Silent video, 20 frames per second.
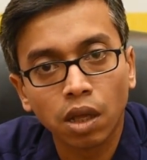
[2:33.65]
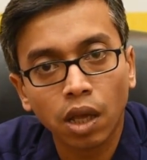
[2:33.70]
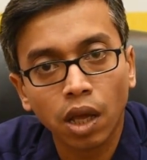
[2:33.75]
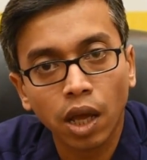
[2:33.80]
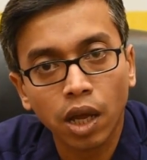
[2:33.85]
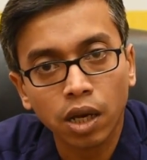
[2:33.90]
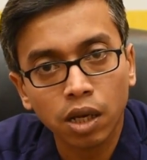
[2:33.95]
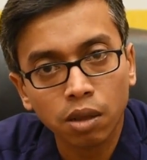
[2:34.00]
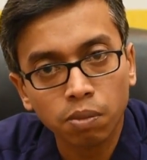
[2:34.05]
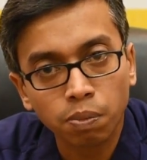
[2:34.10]

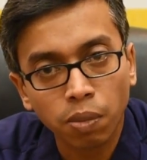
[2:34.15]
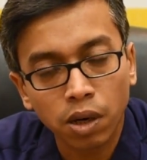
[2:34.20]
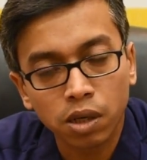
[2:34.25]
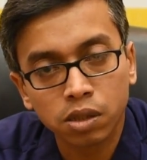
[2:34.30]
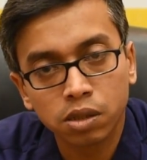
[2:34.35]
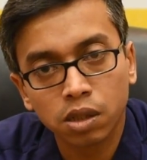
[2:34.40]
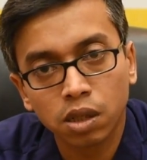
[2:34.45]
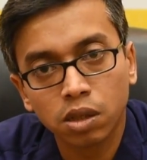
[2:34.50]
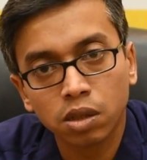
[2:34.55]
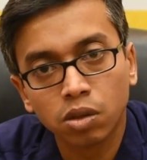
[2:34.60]
any
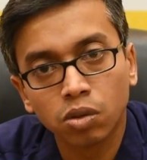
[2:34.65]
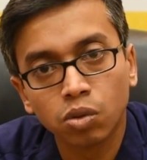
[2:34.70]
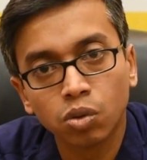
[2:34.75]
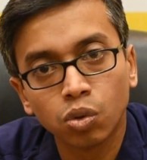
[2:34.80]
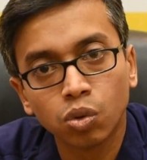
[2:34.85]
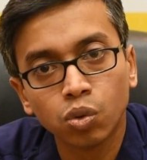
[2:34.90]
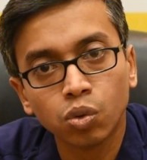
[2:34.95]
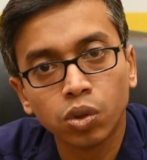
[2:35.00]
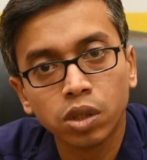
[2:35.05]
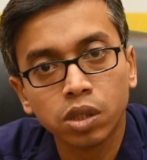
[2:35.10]
person
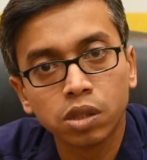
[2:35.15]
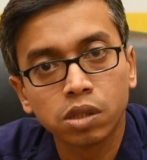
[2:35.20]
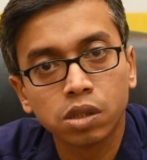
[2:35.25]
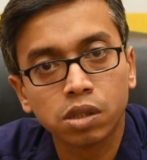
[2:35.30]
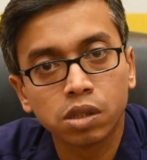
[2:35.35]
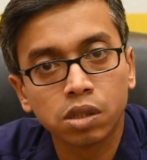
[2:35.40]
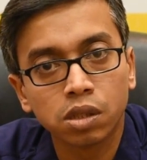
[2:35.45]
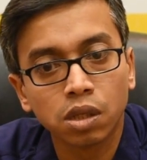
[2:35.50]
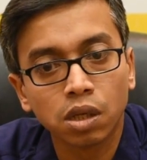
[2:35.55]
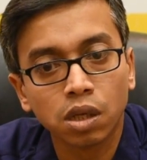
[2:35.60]
who
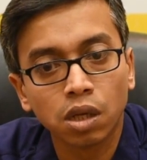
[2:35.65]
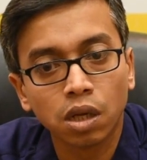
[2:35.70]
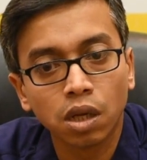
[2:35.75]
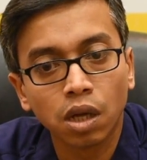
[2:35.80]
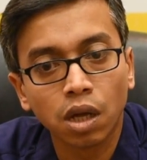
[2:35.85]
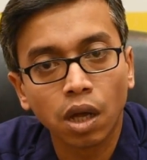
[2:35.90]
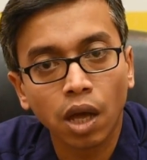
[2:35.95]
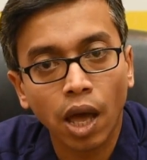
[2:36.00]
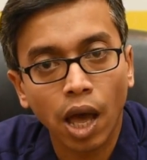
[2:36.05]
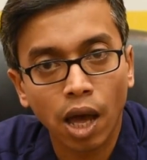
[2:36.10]
is
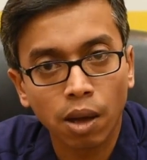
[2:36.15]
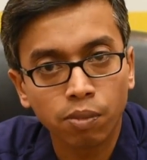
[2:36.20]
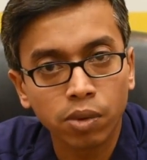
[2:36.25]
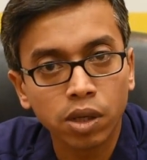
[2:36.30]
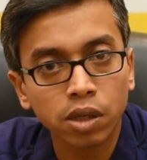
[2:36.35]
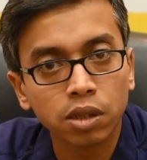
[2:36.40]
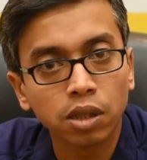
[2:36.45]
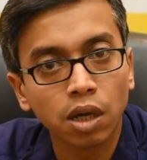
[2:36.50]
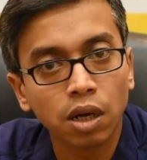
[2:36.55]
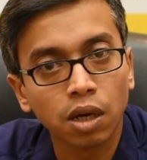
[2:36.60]

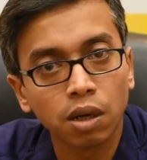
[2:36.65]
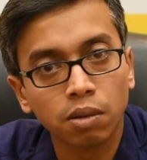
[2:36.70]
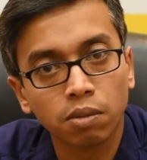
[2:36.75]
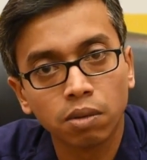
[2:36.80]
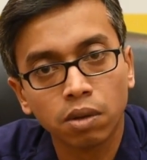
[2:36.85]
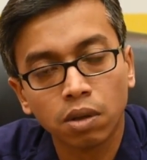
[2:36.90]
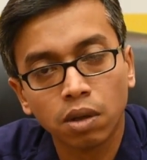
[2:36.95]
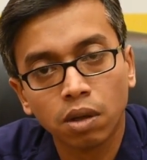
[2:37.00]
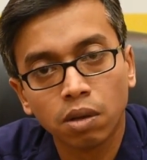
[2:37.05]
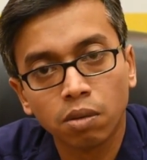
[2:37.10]
having the
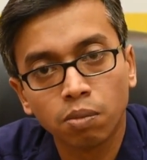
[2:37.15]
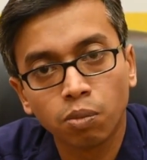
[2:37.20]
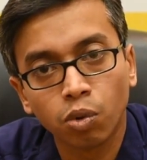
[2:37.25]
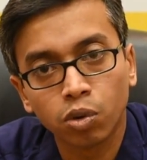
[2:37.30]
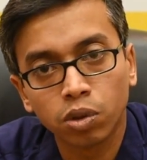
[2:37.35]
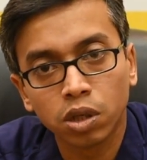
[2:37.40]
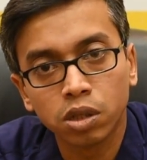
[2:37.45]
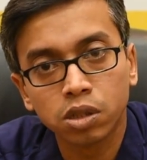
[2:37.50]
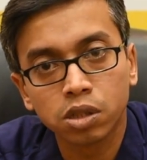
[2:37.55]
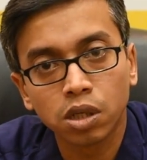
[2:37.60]

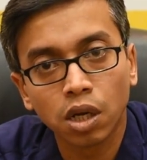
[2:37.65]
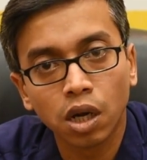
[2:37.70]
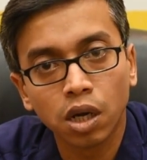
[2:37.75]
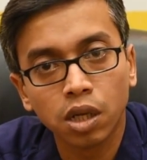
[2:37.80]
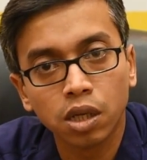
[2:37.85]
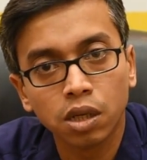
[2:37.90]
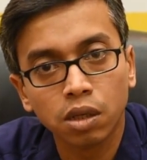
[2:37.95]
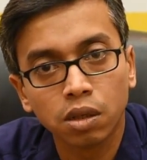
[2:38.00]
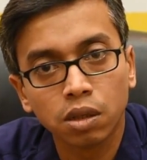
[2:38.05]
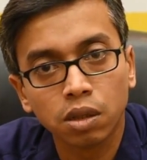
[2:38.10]

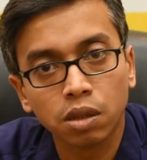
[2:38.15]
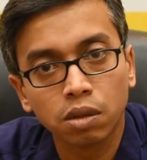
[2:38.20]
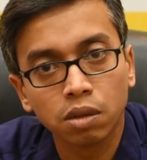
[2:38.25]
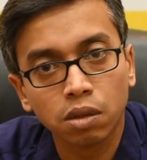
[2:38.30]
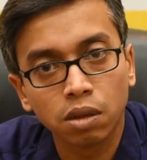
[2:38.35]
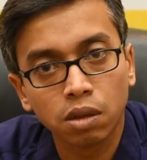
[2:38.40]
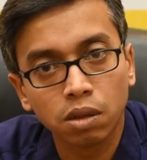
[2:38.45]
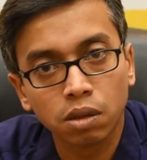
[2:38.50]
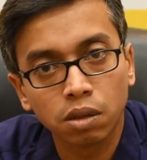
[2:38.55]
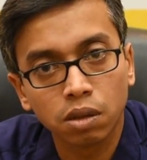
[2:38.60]
potentially
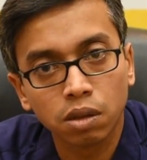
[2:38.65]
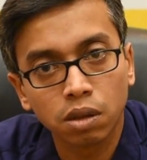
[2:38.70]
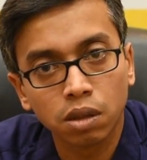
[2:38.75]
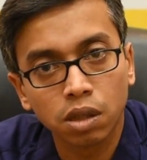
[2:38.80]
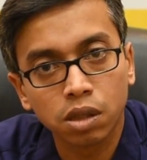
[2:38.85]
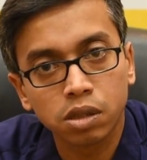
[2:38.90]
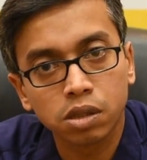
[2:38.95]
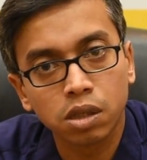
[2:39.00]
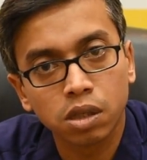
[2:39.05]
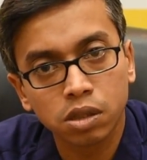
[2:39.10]

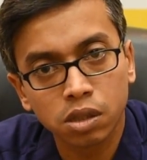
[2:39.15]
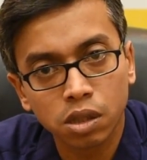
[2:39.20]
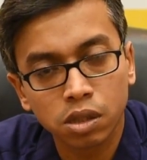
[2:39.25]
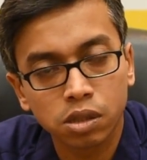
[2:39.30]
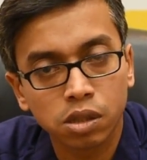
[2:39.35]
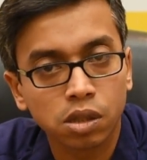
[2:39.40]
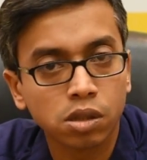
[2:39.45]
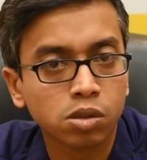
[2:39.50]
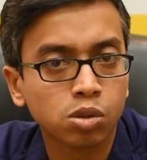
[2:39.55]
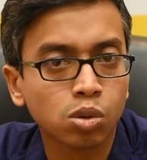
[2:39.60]
this
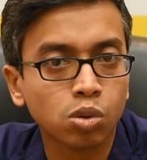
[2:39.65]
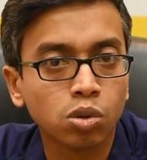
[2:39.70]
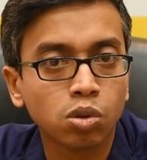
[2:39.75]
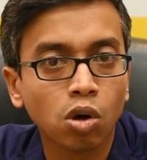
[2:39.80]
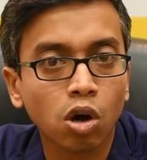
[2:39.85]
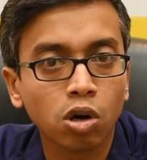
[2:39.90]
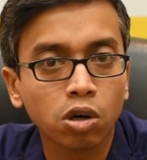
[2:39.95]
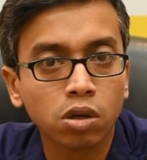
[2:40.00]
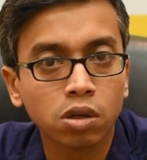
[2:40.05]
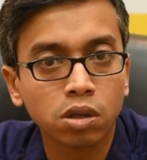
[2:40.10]
disease should
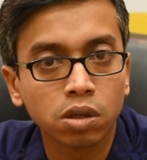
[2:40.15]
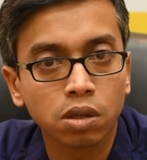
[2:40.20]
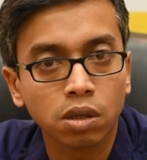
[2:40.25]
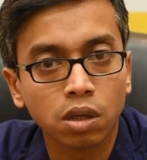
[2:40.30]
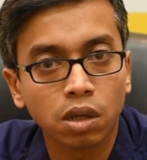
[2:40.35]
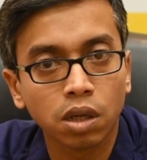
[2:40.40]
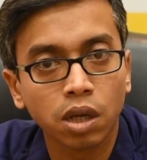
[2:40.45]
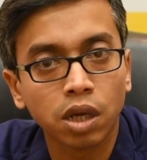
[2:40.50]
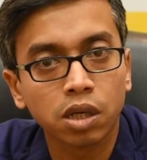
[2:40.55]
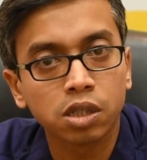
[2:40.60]
not
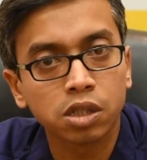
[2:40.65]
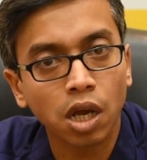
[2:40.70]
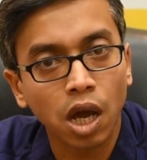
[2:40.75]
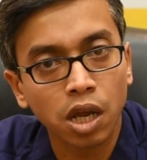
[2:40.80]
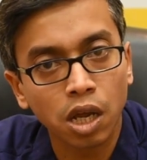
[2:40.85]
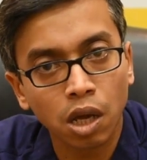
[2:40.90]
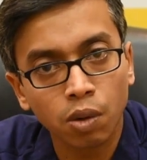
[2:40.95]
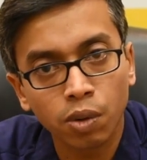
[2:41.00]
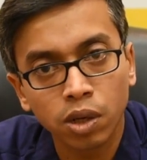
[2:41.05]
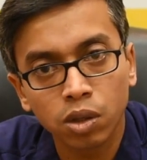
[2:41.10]
get
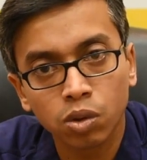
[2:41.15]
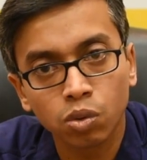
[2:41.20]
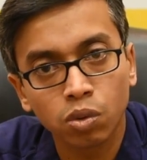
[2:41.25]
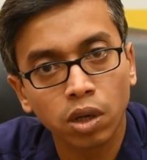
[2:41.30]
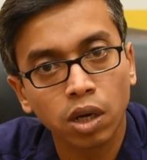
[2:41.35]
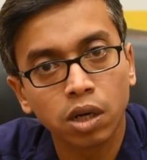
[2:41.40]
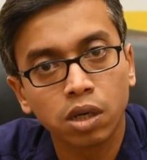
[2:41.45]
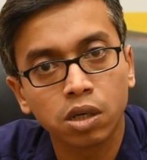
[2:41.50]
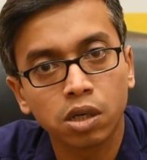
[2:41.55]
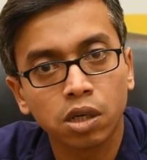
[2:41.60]
shy away to
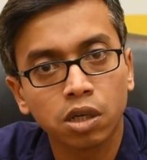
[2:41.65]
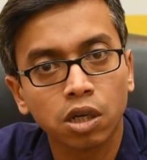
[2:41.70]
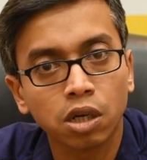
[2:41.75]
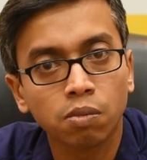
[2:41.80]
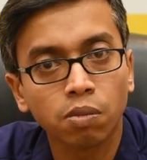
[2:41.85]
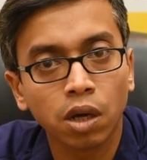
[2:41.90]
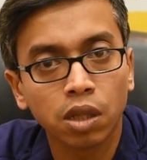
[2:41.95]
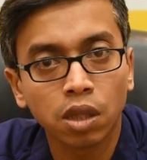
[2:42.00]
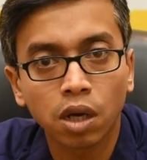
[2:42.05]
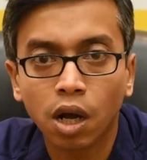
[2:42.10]
get treated
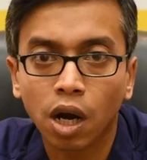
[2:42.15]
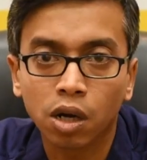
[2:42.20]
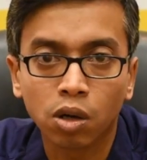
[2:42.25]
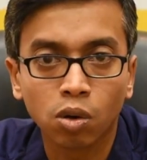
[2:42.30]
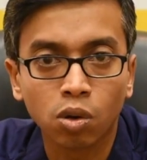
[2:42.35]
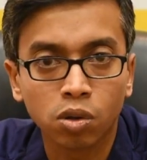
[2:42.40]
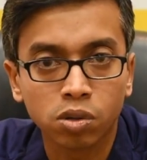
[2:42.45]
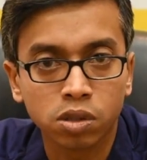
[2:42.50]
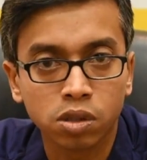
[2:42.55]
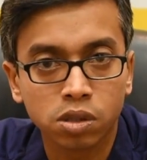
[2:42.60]
by the
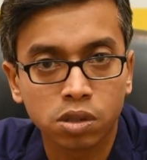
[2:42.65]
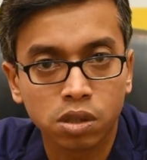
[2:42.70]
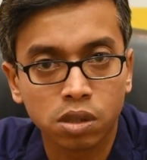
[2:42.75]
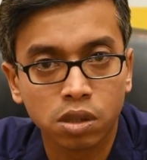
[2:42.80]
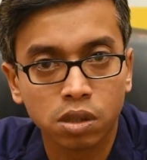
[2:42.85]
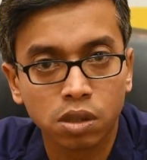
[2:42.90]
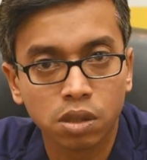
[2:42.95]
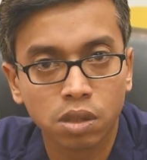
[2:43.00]
cardiologist.